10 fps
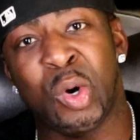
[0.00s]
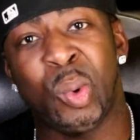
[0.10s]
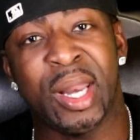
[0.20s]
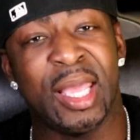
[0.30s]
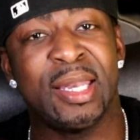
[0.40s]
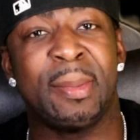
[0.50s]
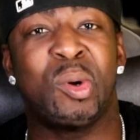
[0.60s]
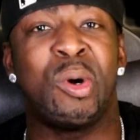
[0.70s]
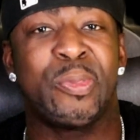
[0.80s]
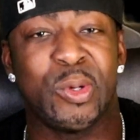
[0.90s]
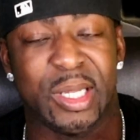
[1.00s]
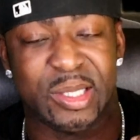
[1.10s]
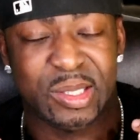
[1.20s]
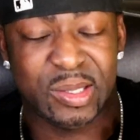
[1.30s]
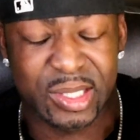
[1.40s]
you don't want to end up going through
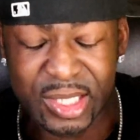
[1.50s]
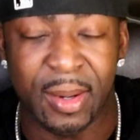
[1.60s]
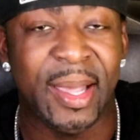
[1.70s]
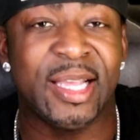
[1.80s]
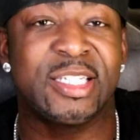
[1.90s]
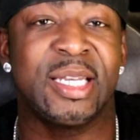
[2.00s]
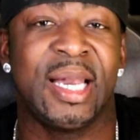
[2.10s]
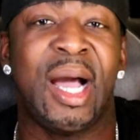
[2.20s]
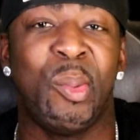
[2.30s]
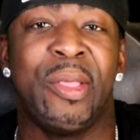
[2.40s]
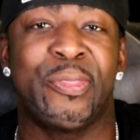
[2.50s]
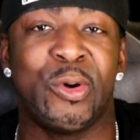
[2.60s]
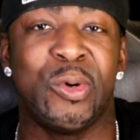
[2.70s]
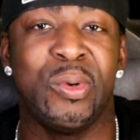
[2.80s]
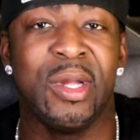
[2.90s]
the dumbass shit that I went
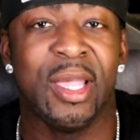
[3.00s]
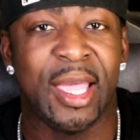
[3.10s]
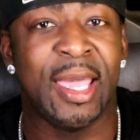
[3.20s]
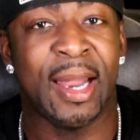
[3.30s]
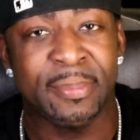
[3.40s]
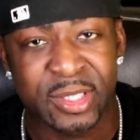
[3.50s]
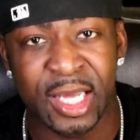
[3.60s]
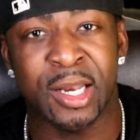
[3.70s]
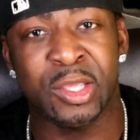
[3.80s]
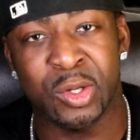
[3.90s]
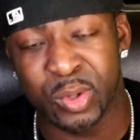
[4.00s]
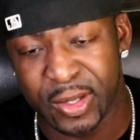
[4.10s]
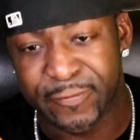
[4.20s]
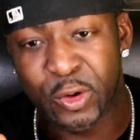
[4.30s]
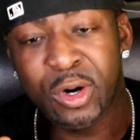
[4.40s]
through, and I'm telling
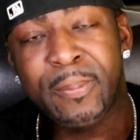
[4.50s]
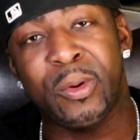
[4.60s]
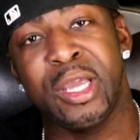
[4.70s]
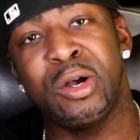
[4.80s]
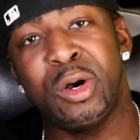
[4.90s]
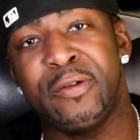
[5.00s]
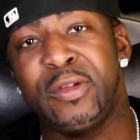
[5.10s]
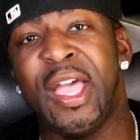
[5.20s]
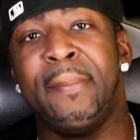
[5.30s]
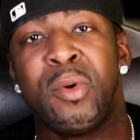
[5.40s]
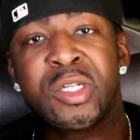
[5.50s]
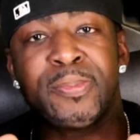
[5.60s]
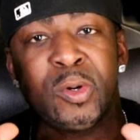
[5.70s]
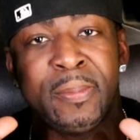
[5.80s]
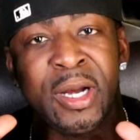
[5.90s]
you, if you're a breeder, or if you have
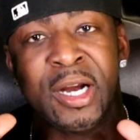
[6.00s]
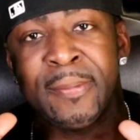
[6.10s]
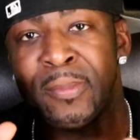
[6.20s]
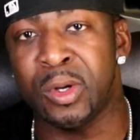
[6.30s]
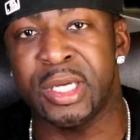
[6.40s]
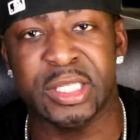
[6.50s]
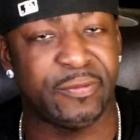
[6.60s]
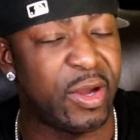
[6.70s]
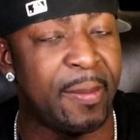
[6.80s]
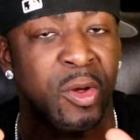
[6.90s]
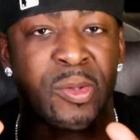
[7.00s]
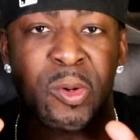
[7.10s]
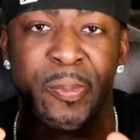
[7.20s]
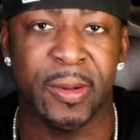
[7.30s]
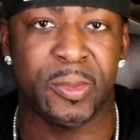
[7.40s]
multiple American bullies, if you have
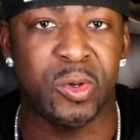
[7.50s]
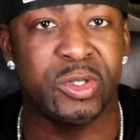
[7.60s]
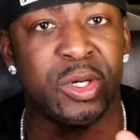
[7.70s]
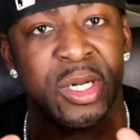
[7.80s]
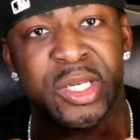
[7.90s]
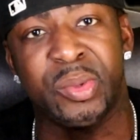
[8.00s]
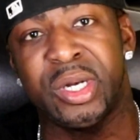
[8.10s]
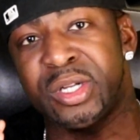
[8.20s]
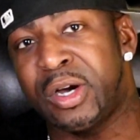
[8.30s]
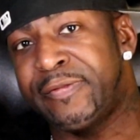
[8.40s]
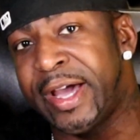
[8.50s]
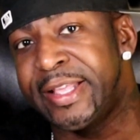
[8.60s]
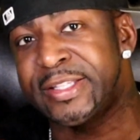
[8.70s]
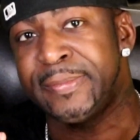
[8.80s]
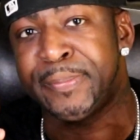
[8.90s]
multiple pit bulls, you're going to deal with a dog
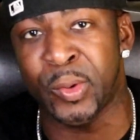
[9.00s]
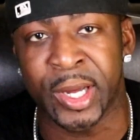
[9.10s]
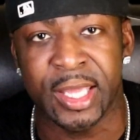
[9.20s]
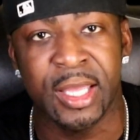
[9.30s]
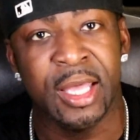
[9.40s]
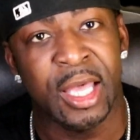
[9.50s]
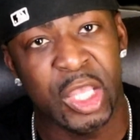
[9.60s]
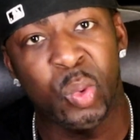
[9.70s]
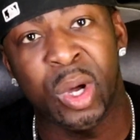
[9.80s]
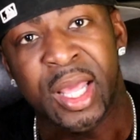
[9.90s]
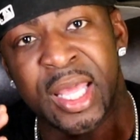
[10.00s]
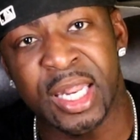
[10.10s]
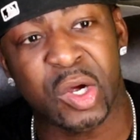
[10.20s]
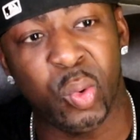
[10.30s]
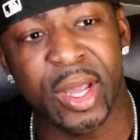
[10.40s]
fight at some point, and you want to
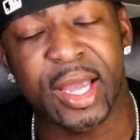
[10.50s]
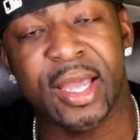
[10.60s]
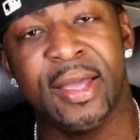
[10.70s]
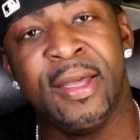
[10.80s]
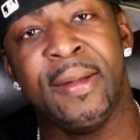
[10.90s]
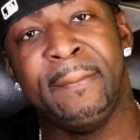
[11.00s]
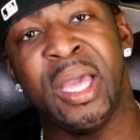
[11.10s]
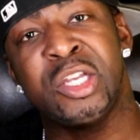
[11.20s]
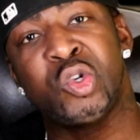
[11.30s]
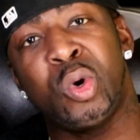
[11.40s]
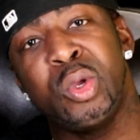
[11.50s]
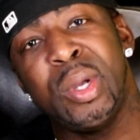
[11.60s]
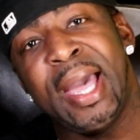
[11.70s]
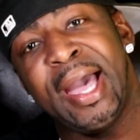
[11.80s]
end it quick, make sure you